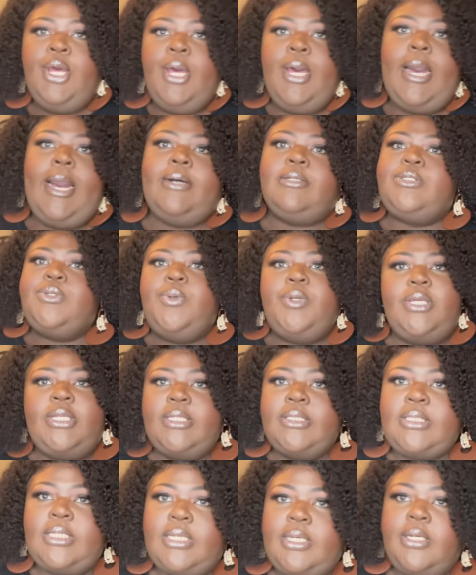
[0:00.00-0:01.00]
I'll do
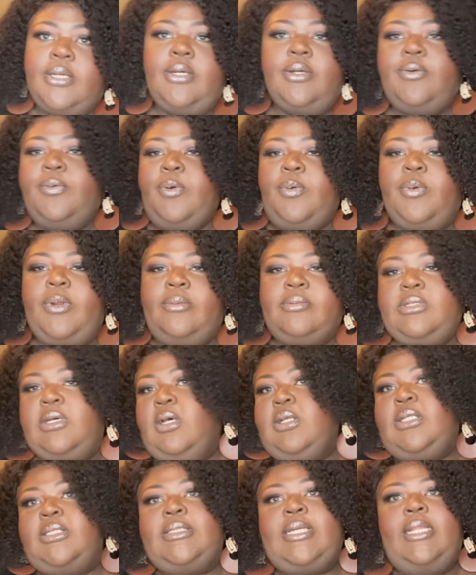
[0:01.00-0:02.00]
anything for
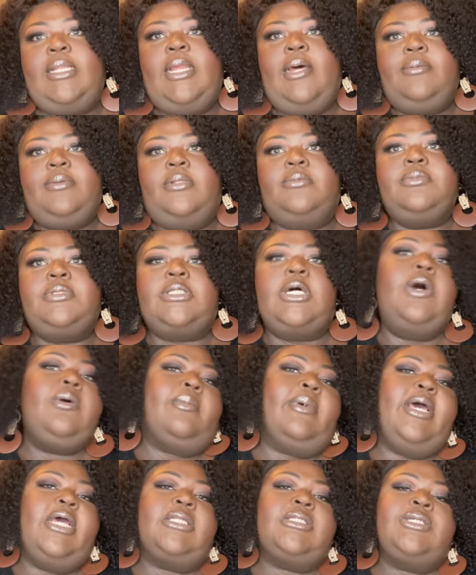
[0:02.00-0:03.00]
Rebdolls because I love them so
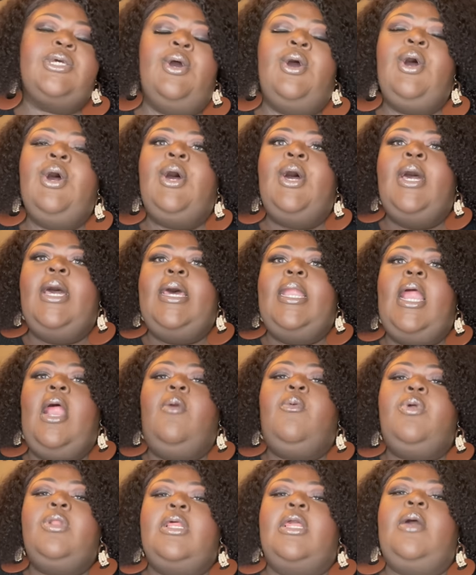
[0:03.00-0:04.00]
much. And I
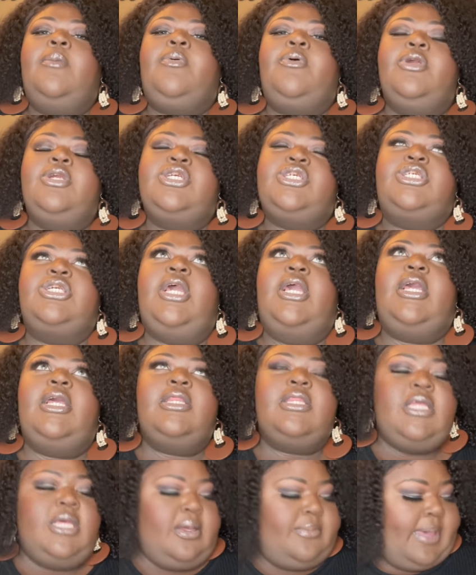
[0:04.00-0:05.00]
really
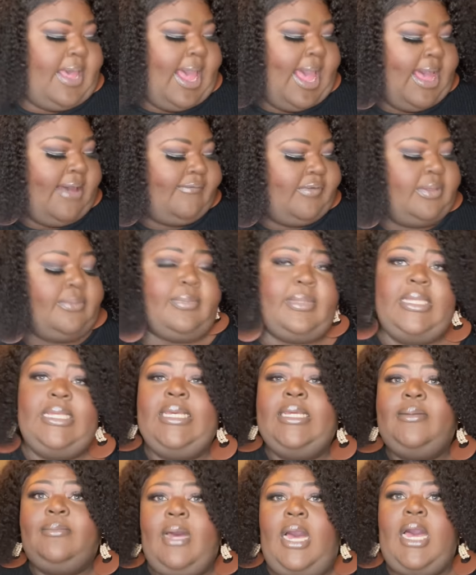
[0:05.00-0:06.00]
appreciate them having me
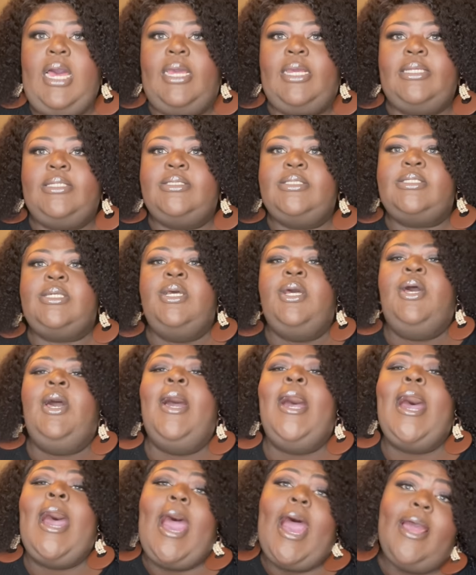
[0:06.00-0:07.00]
in mind.
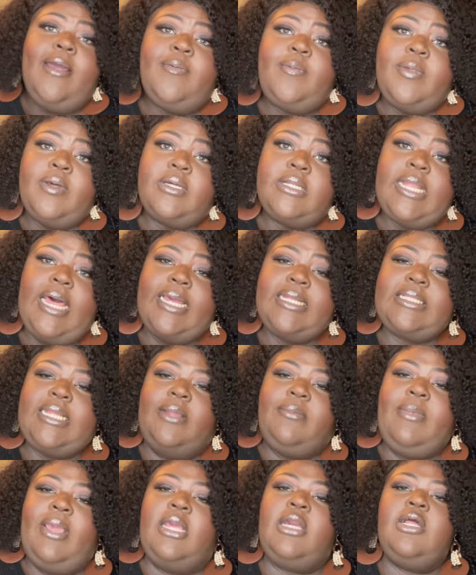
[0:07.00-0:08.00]
I feel like they
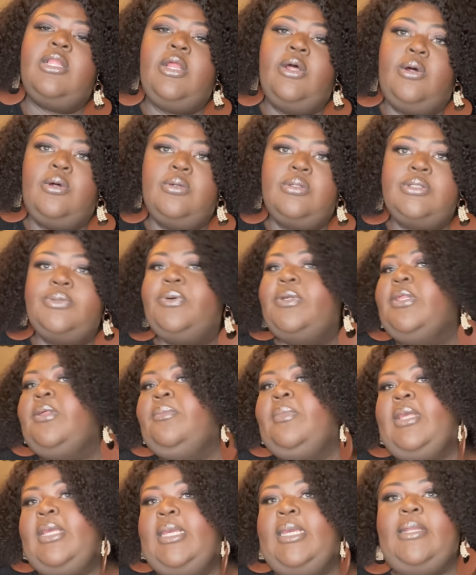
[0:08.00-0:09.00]
make clothes with
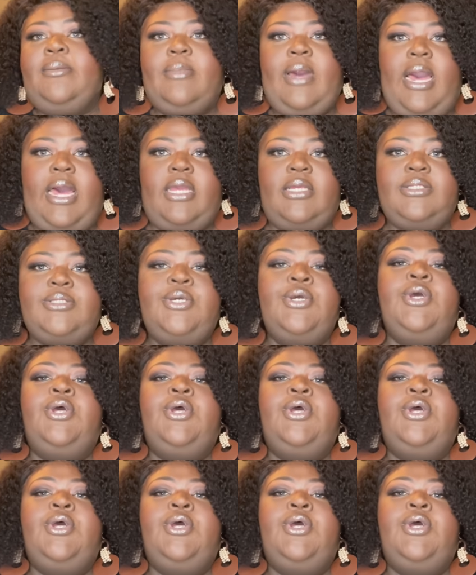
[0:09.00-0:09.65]
me in mind.